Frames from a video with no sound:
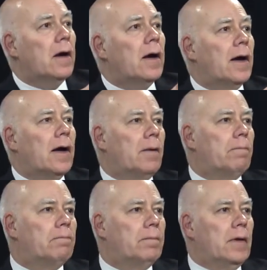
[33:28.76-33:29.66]

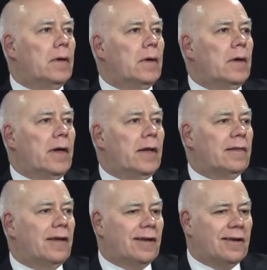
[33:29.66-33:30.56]
um, and
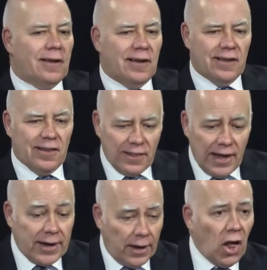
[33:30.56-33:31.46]
then
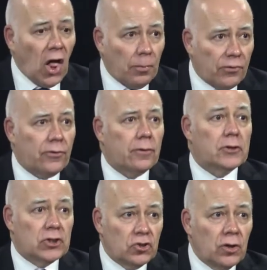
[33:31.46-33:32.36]
that helps
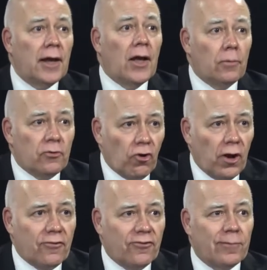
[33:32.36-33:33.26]
should help
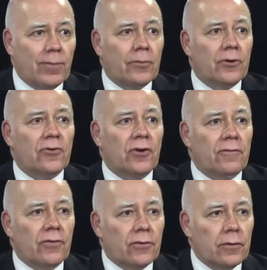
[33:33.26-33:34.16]
drive the public
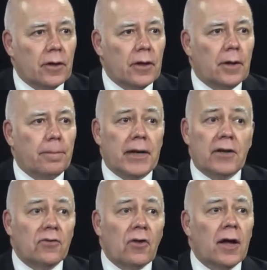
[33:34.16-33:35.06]
service, but
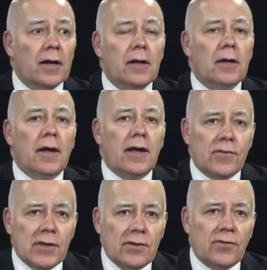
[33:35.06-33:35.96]
it's not
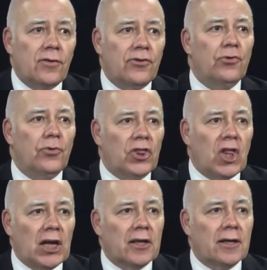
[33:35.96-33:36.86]
as easy as you would
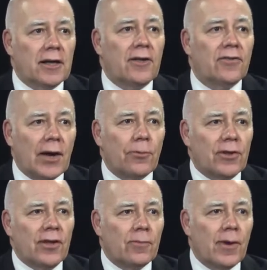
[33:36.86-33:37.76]
think. I guess that was
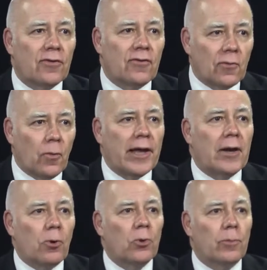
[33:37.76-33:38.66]
his message and why he
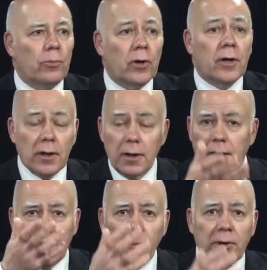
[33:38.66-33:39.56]
wrote the book. And,
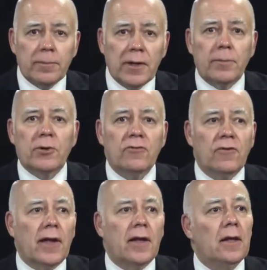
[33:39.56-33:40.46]
and I went to meet him in
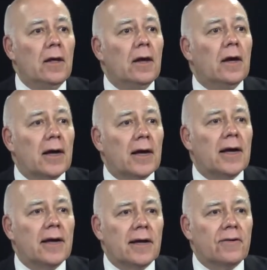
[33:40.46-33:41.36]
Newfoundland.
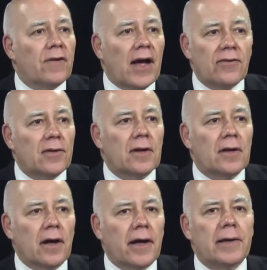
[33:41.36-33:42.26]
Uh,
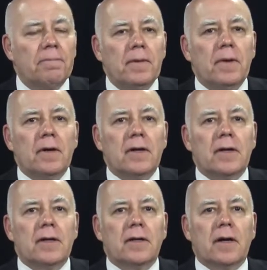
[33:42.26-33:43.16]
fascinating guy,
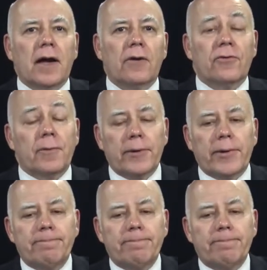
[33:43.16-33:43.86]
uh, Doug House. Anyway.